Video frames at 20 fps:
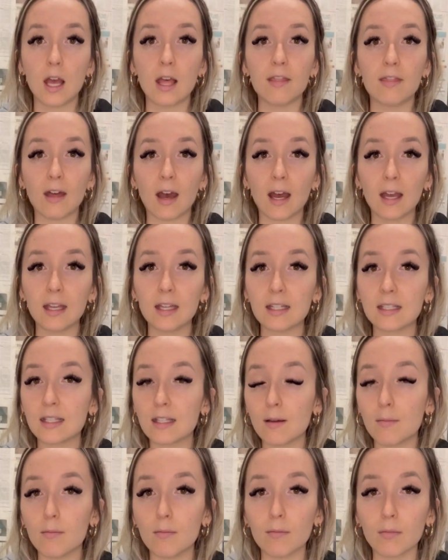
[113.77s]
That is
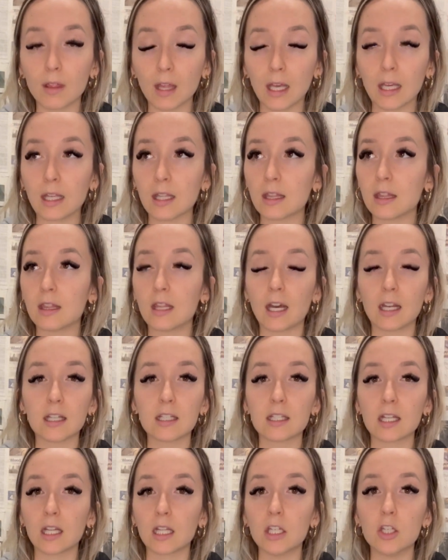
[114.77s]

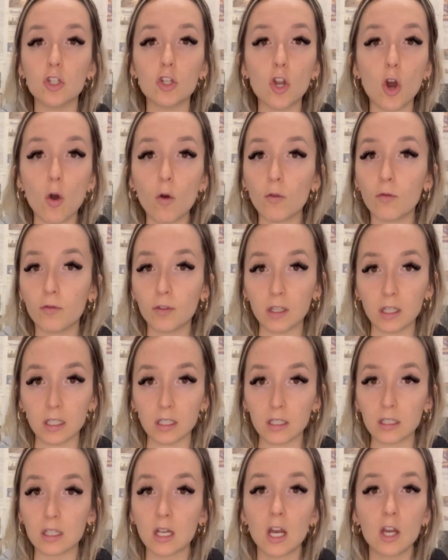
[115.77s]
like no
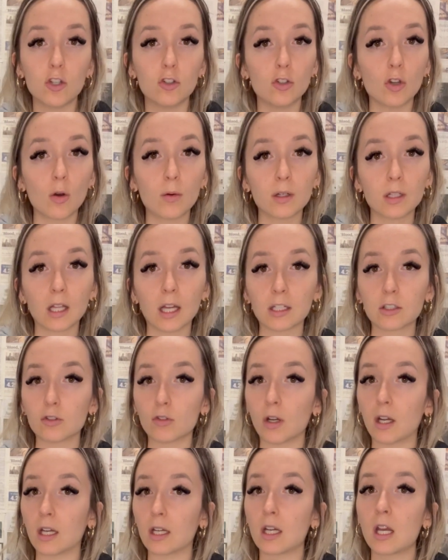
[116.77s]
fees, no
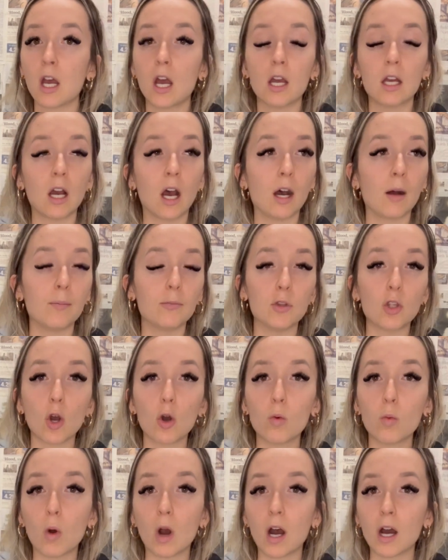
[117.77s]
electric, no
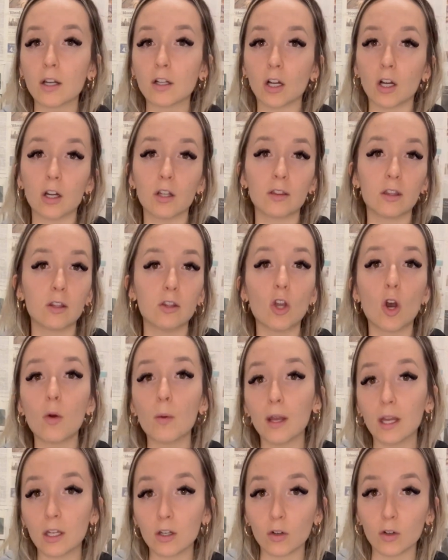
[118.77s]
water, no
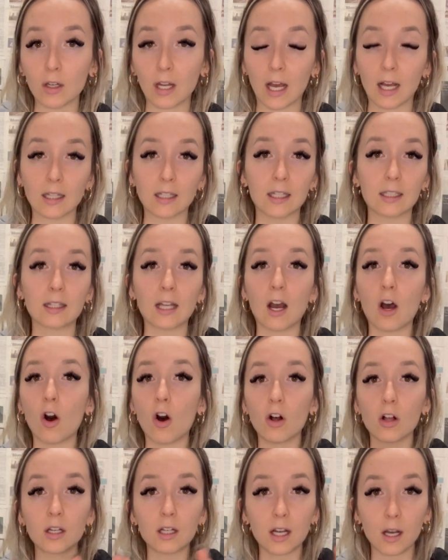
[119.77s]
internet. Like that
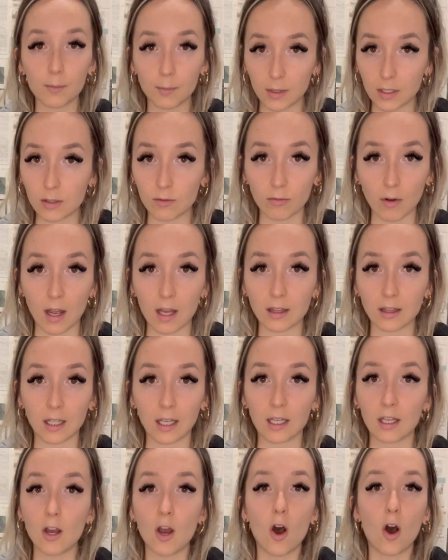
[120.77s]
all-encompass rent, like
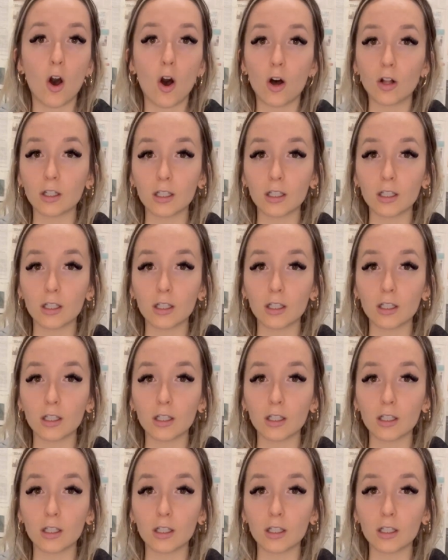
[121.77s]
all